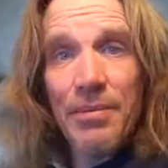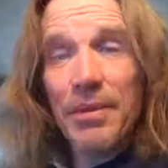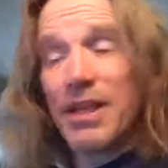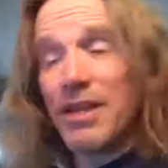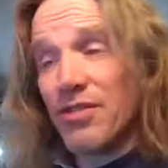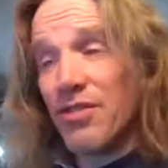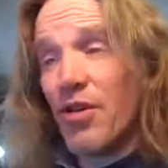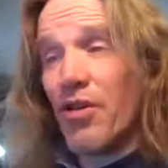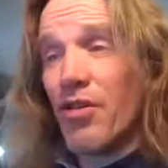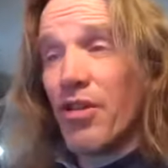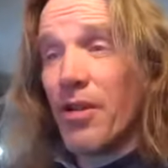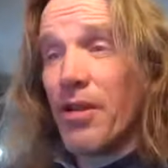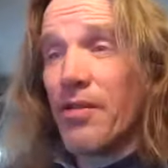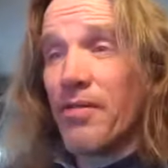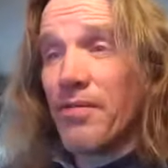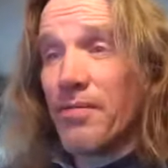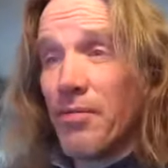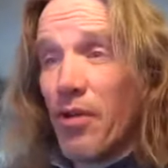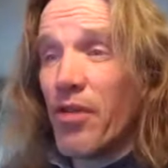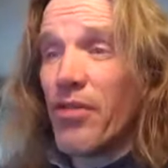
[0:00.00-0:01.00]
Because all the
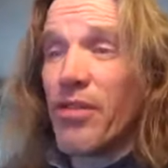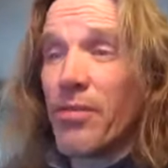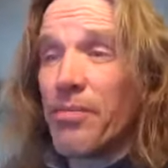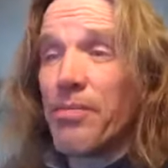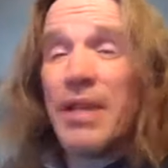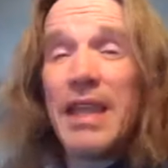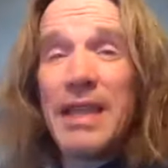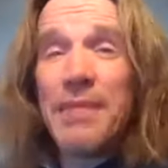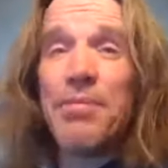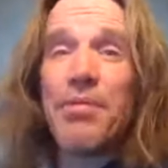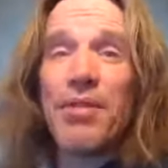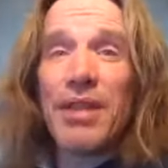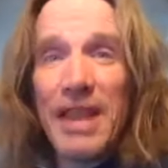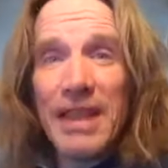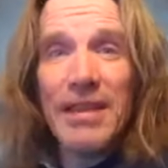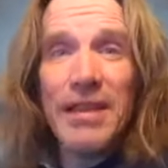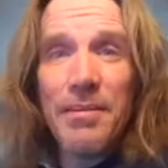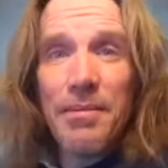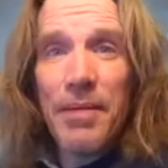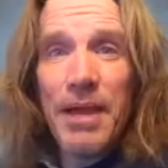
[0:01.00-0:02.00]
all the people
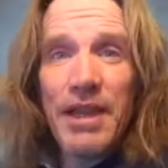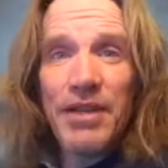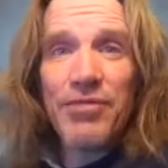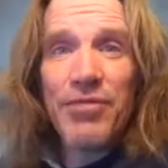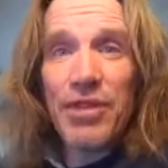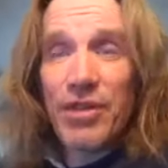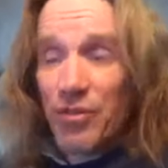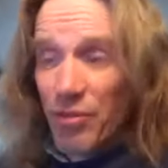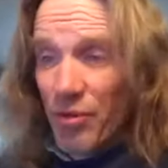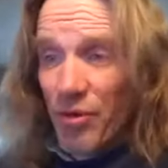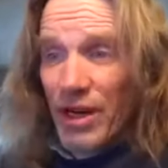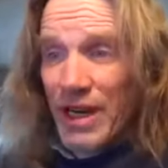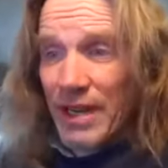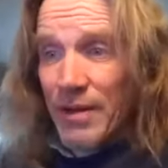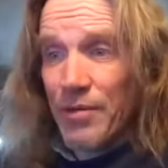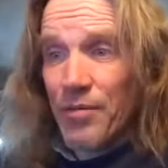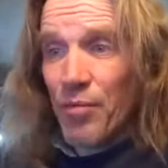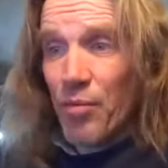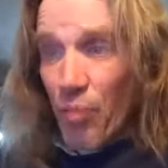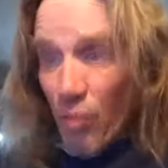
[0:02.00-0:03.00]
in the Matrix were
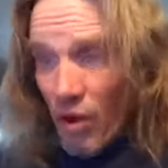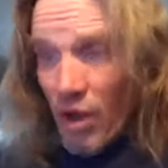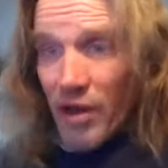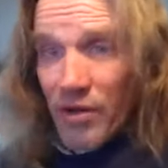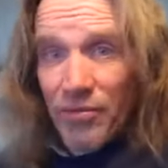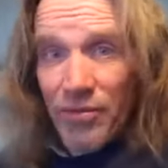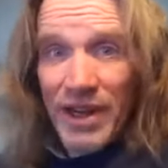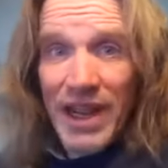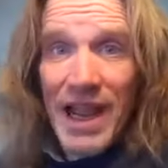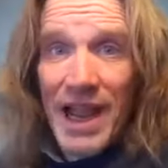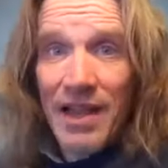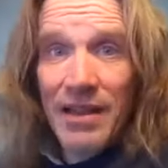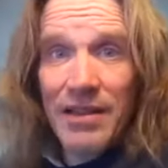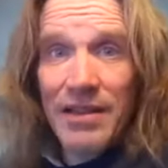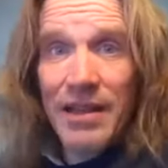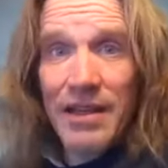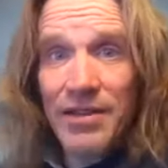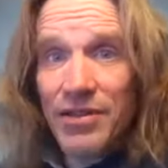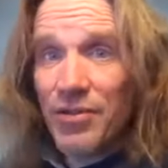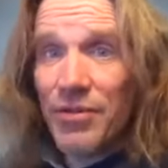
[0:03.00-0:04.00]
in one
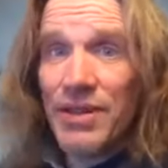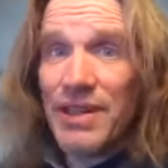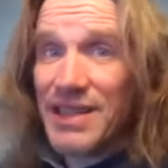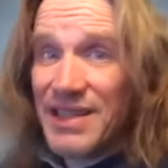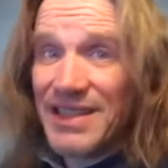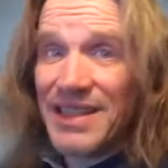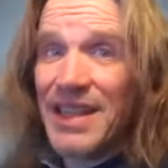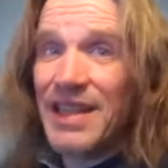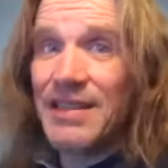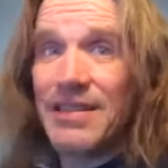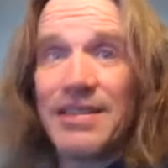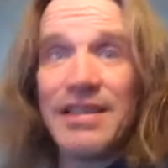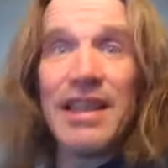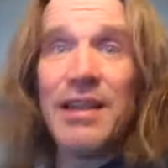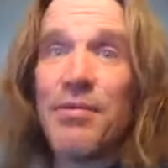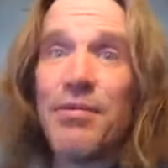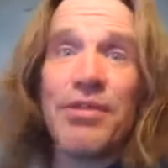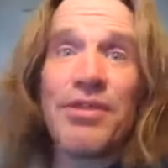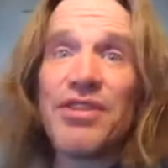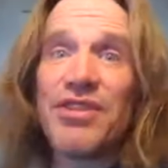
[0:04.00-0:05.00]
reality, so in a sense they
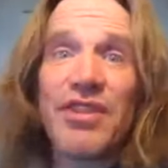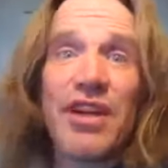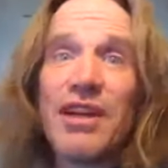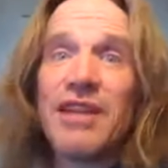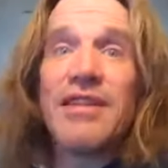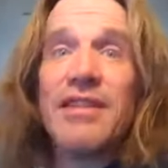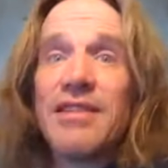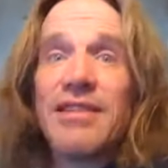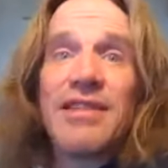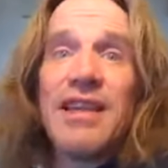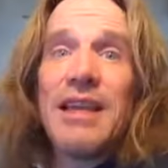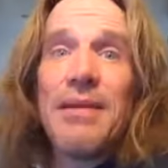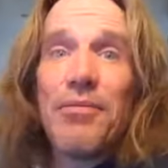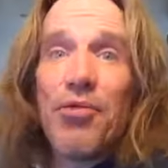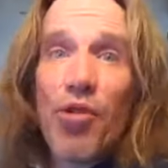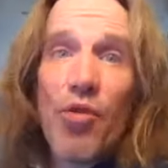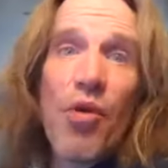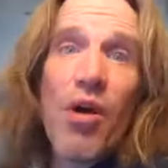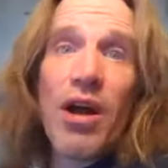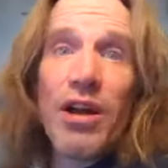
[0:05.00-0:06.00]
were stuck in the same
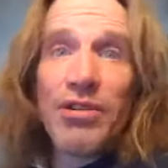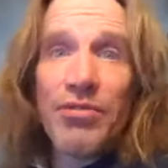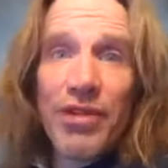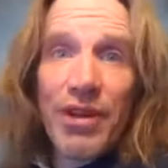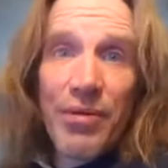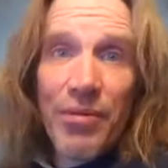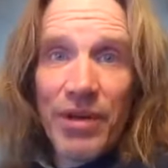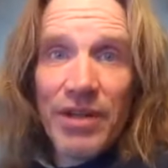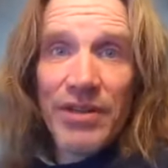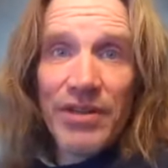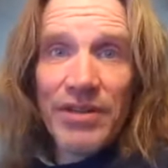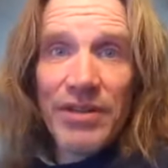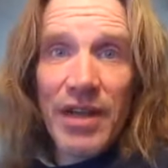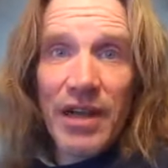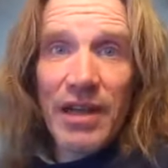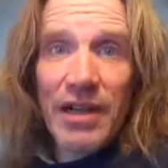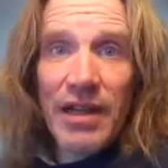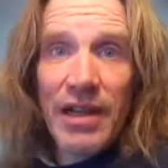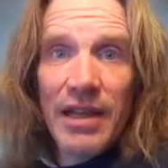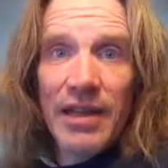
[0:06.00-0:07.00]
quandary we're
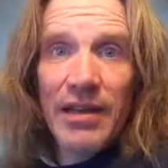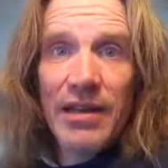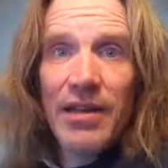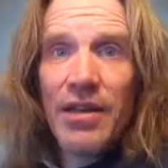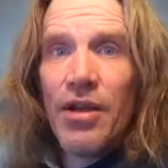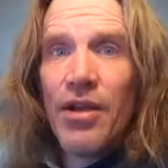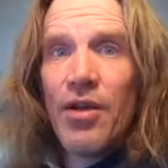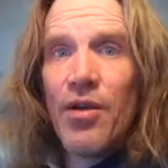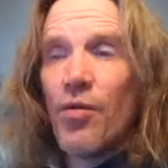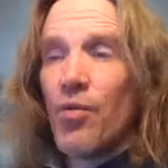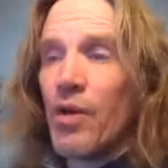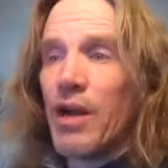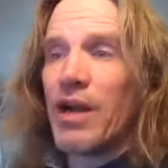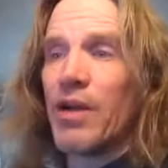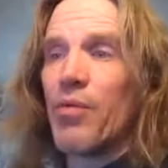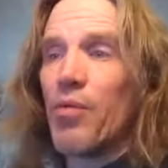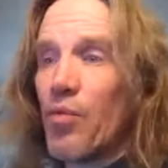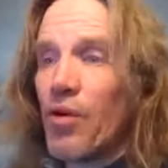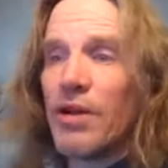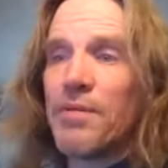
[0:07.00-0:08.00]
stuck in,
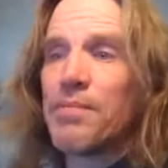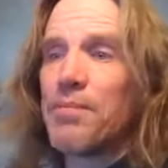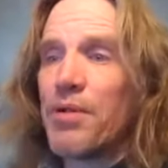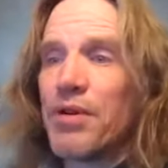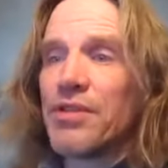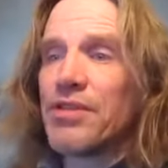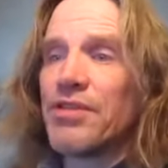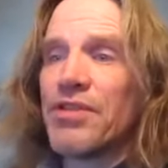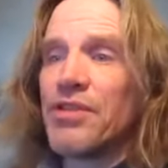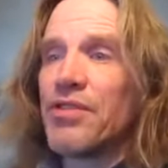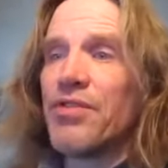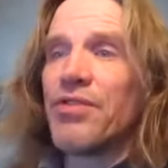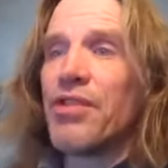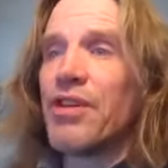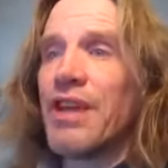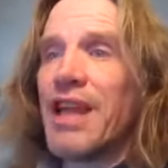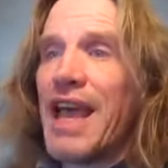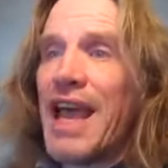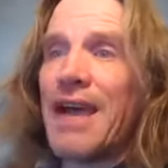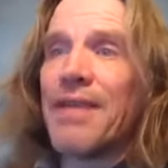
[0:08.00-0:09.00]
where one person
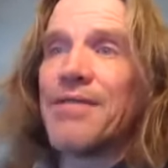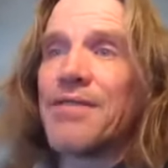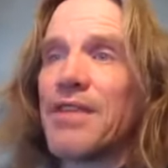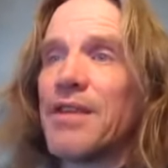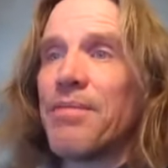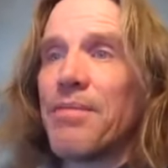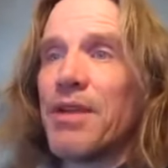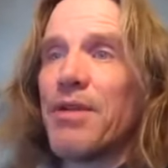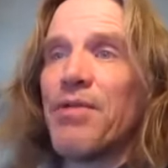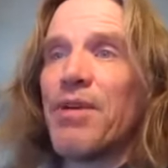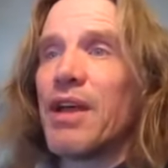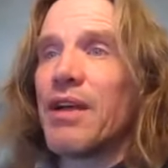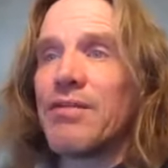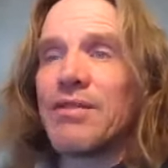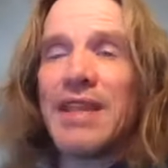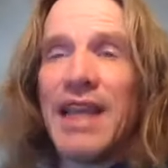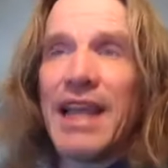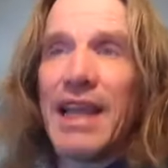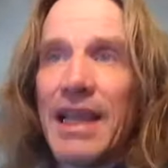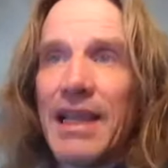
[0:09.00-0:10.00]
couldn't have something
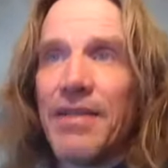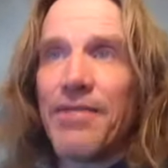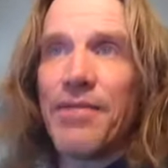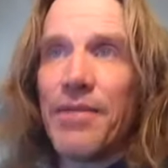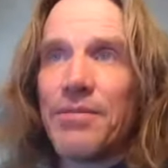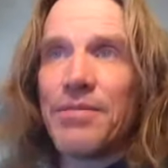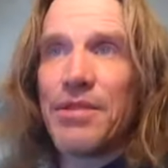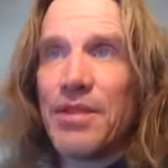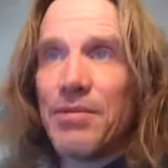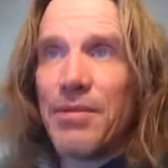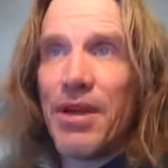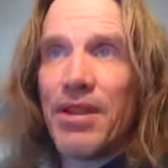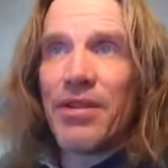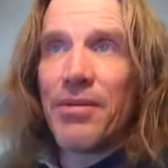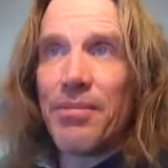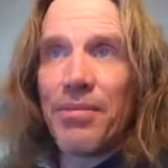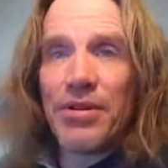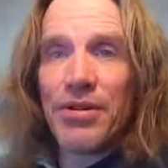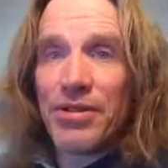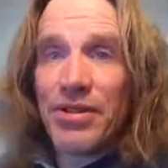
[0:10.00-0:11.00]
without taking it from some other
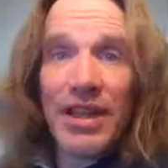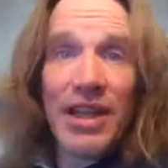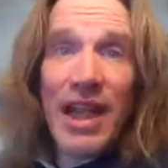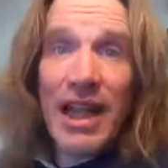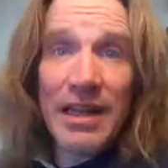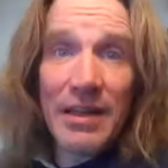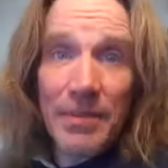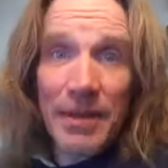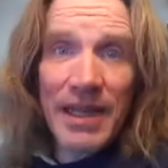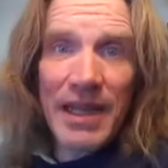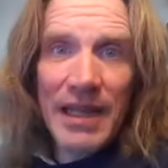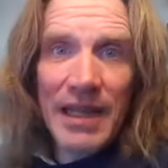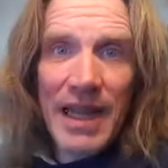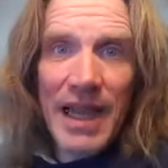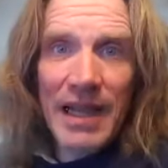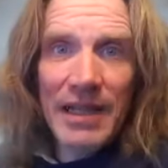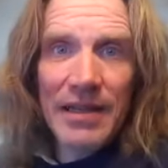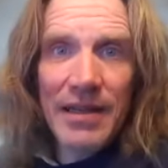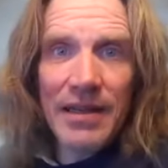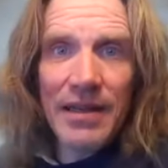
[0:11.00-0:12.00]
person. They had to be
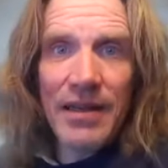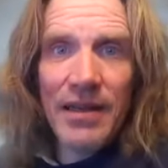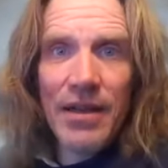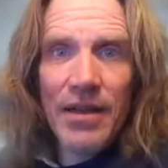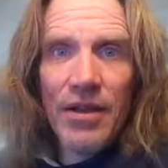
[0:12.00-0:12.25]
connected.